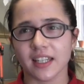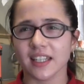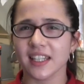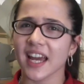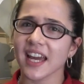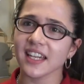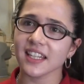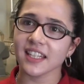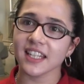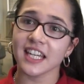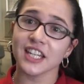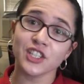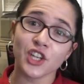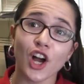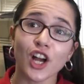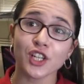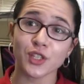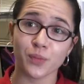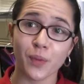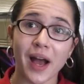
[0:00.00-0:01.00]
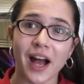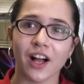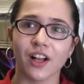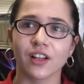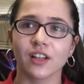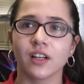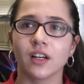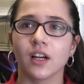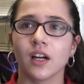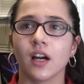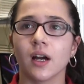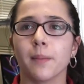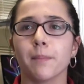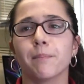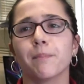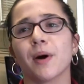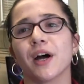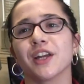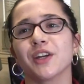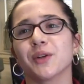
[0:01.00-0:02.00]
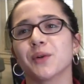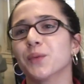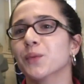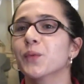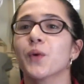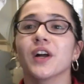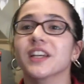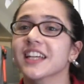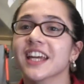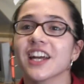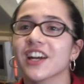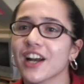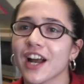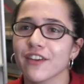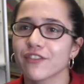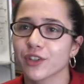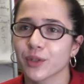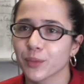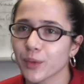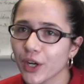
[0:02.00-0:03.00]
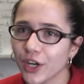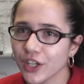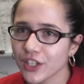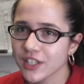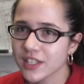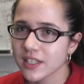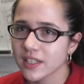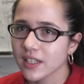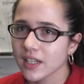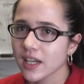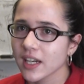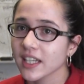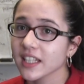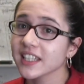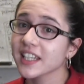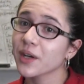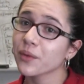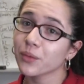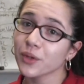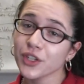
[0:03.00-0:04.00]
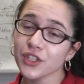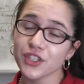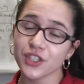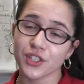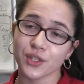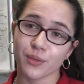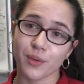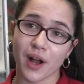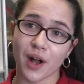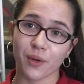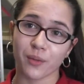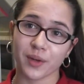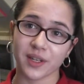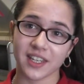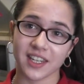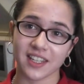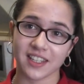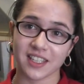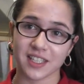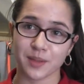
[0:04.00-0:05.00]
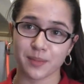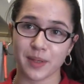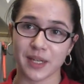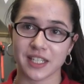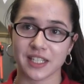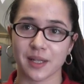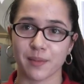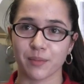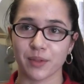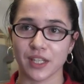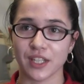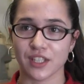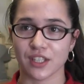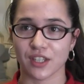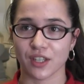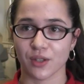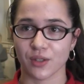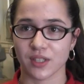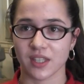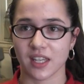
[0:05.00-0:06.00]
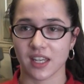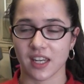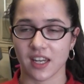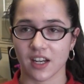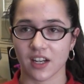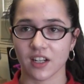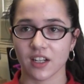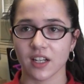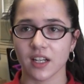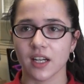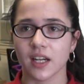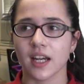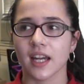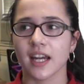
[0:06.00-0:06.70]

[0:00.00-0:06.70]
Yet he talks well. But what care I for words? Yet words do well when he speaks and pleases those that hear.